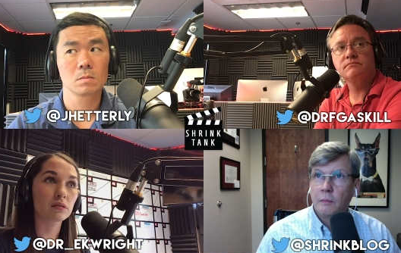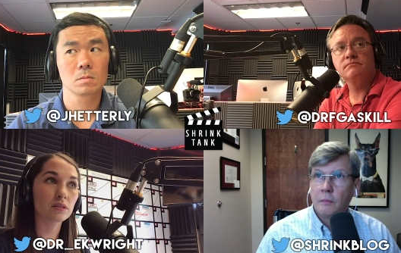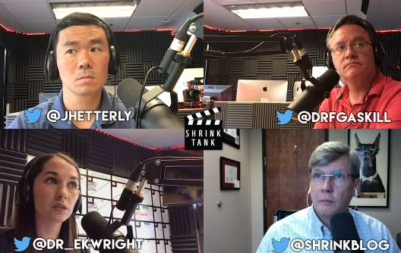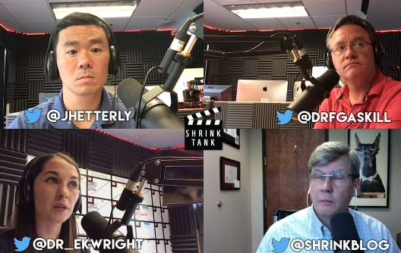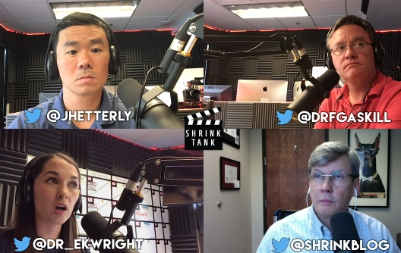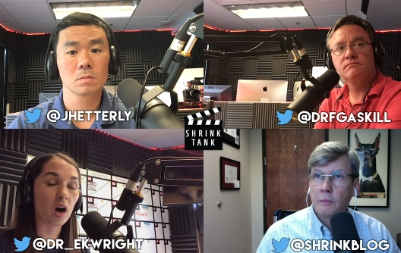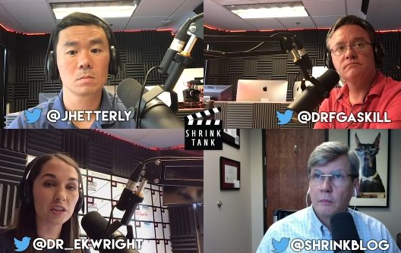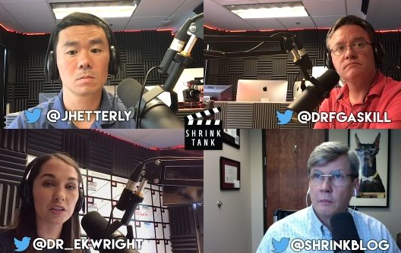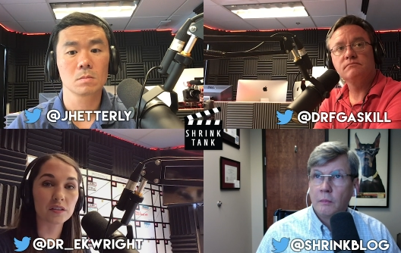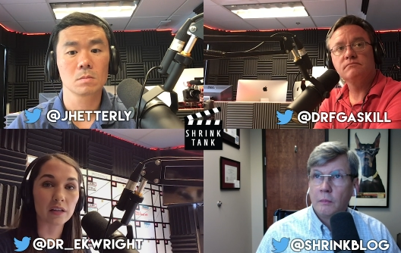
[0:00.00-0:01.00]
Speaker 1: to be
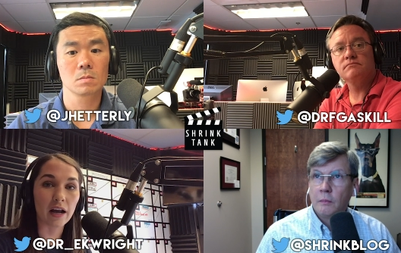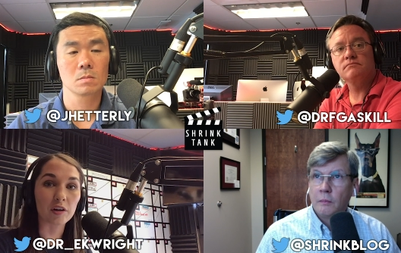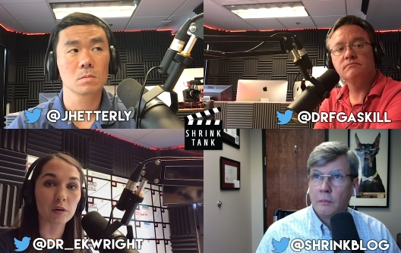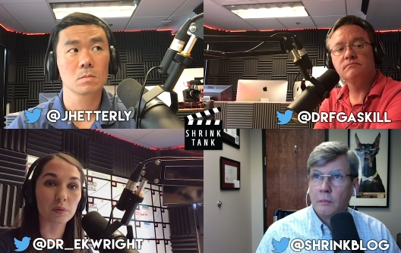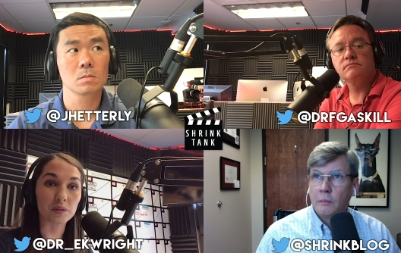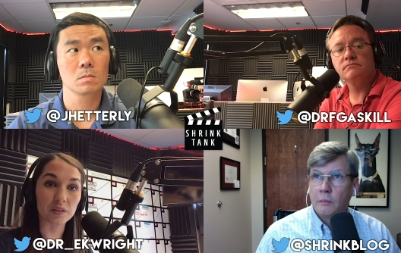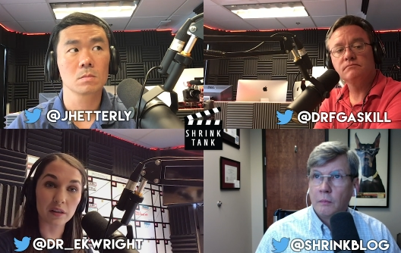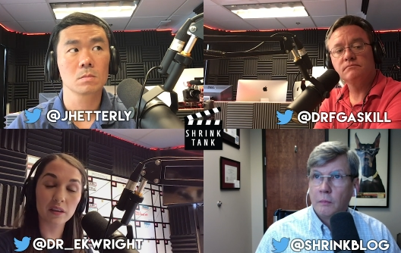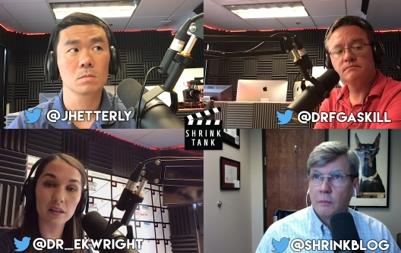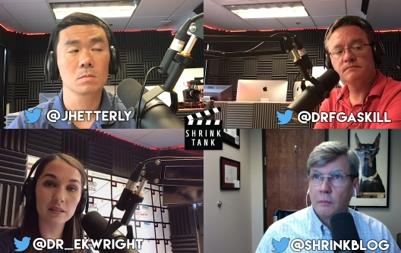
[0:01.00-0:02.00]
cautious in how you
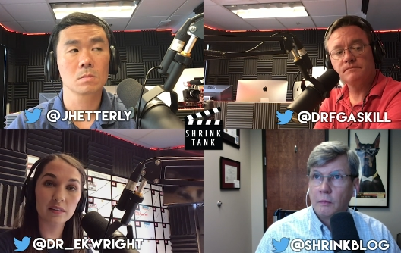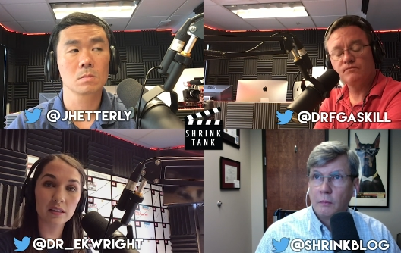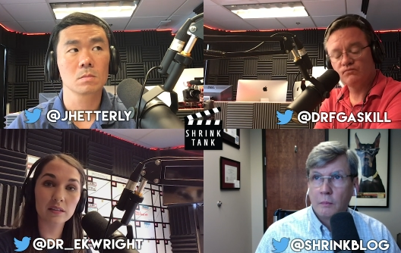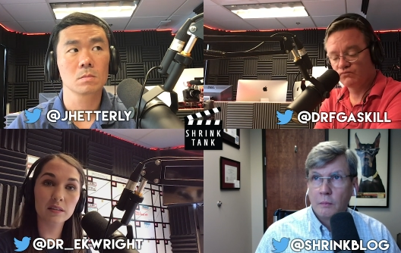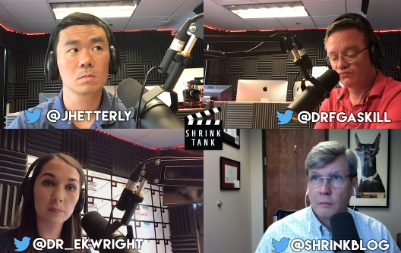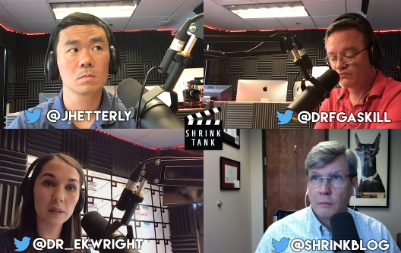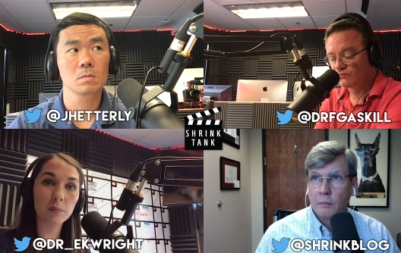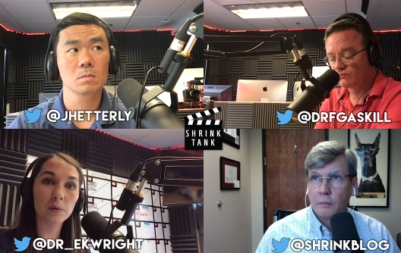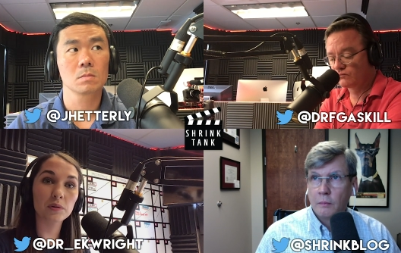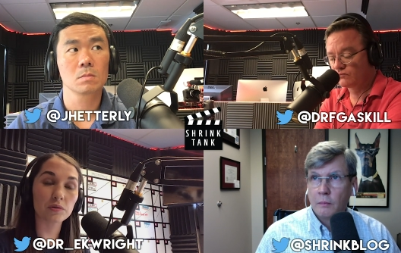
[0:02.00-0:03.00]
present these things to
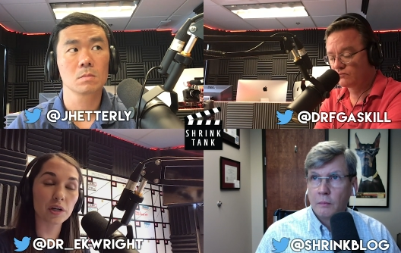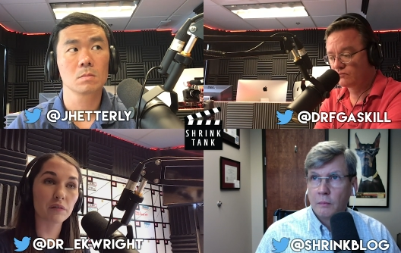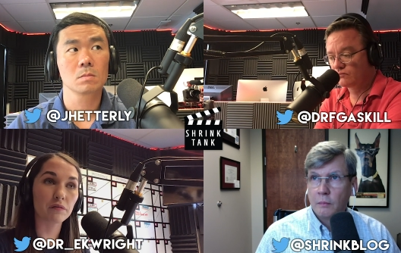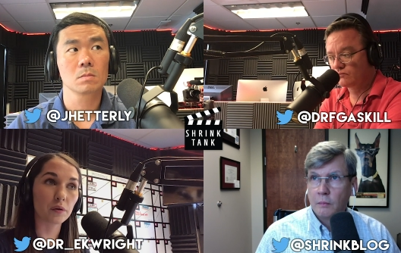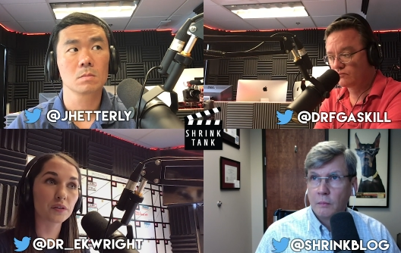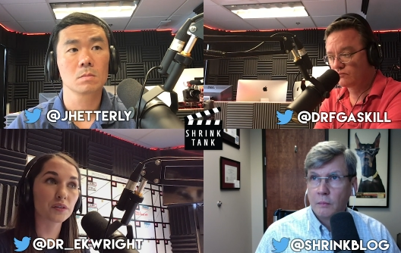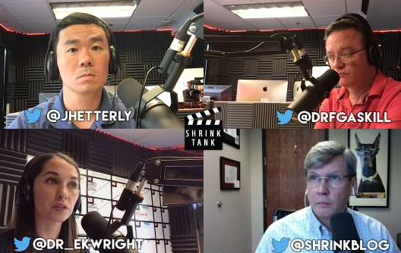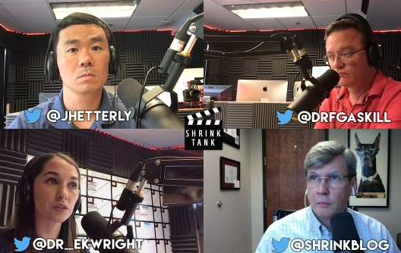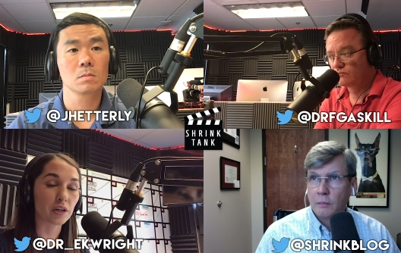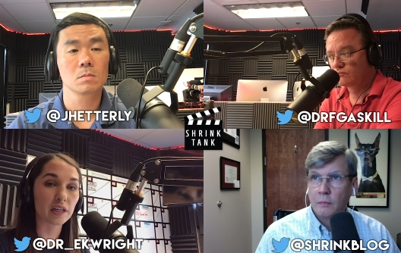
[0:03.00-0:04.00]
people and try to focus
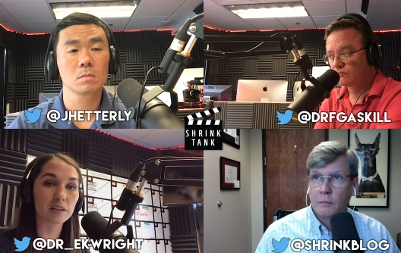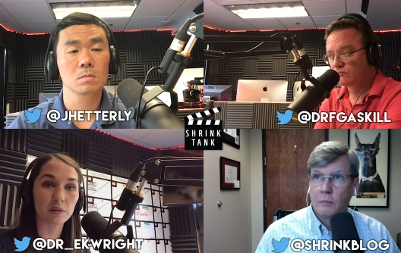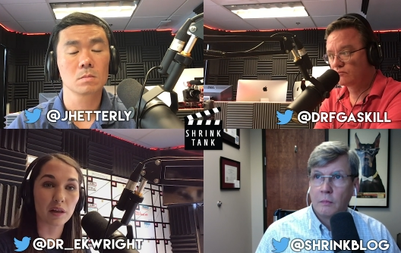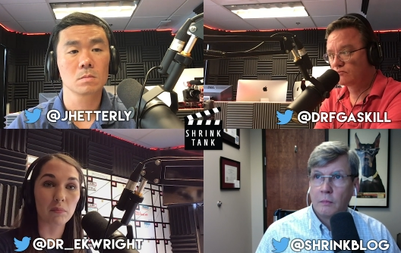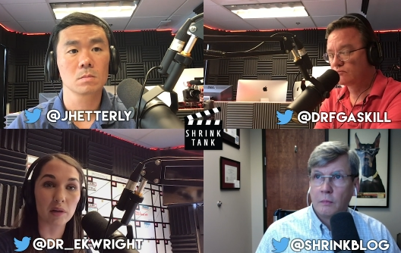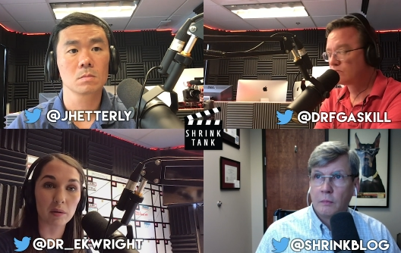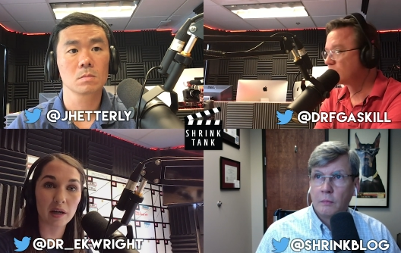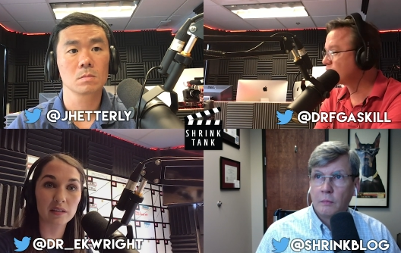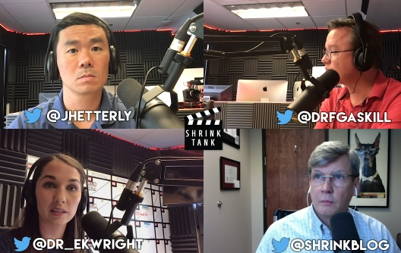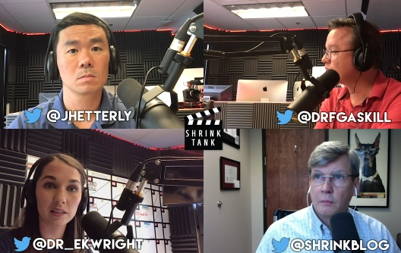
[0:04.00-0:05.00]
on strengths without
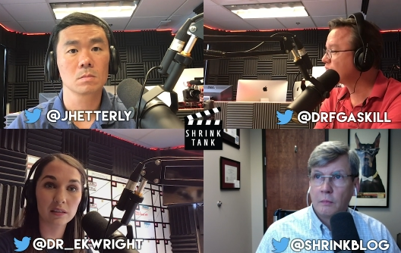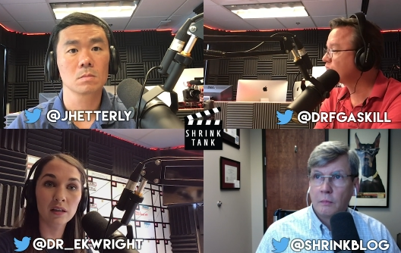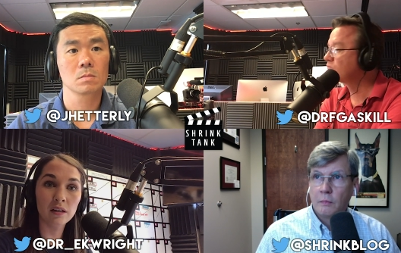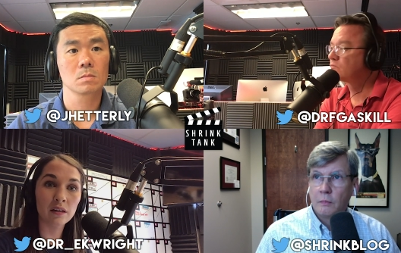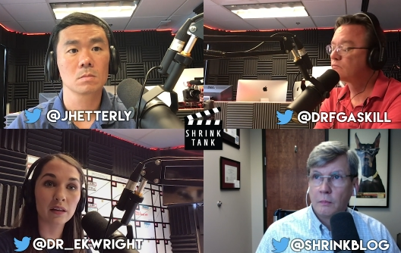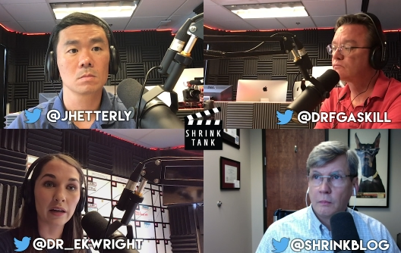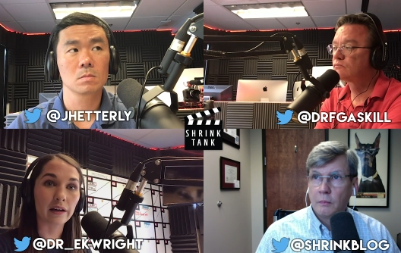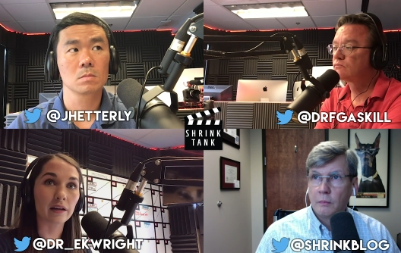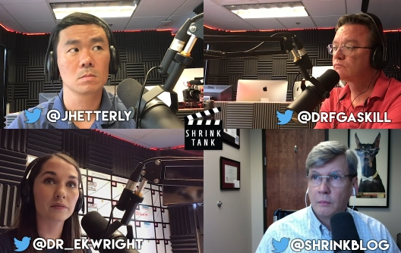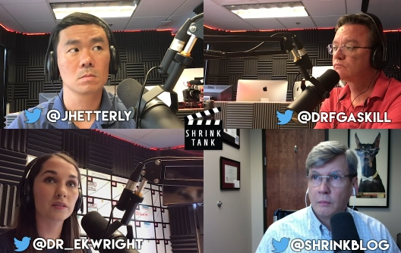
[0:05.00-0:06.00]
minimizing the
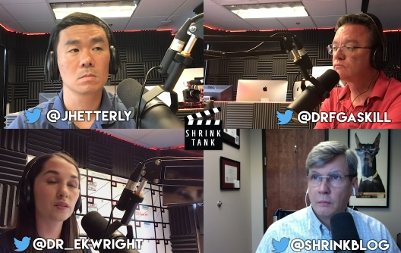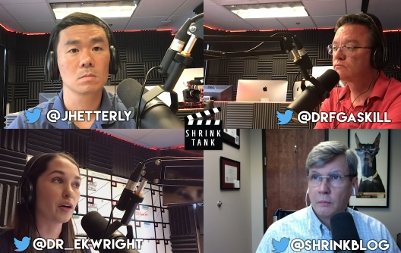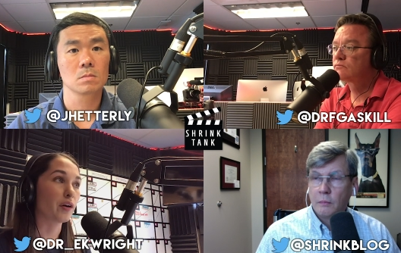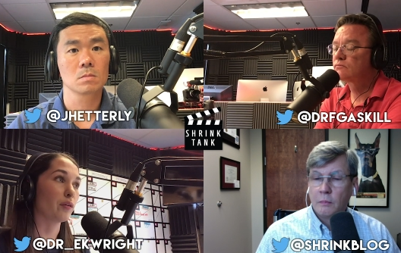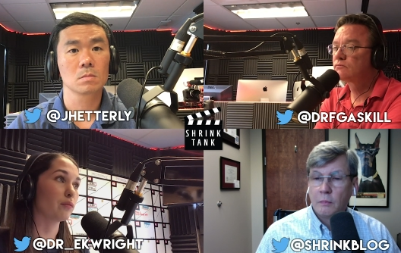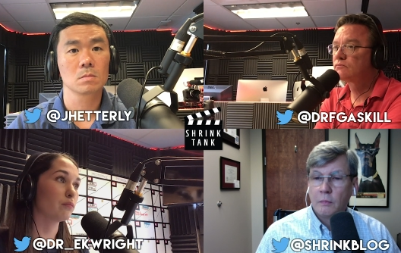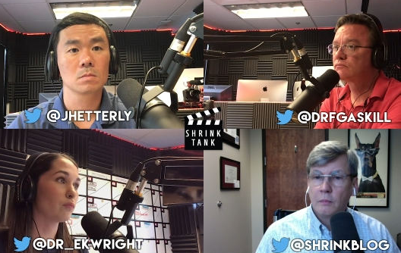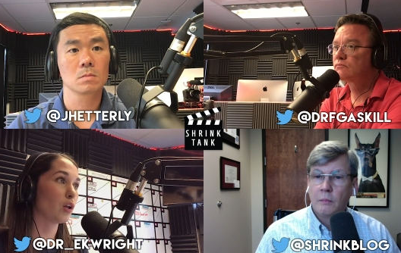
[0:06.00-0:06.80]
negatives. So